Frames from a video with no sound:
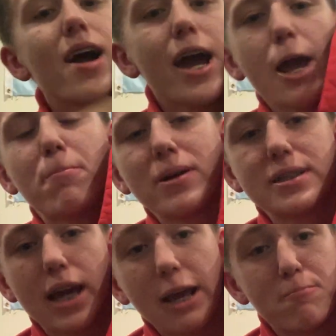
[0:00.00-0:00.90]

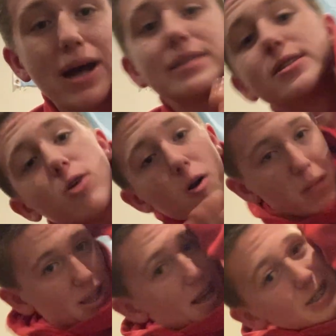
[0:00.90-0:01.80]
He bends his arm
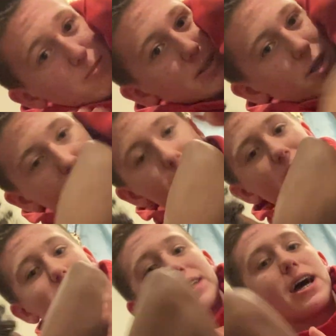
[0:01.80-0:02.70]
like this and puts it on the back of
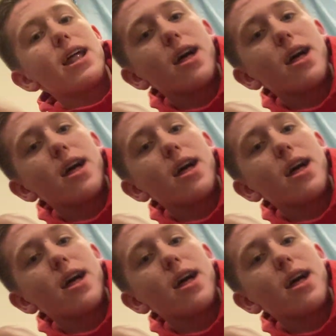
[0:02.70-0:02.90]
his head.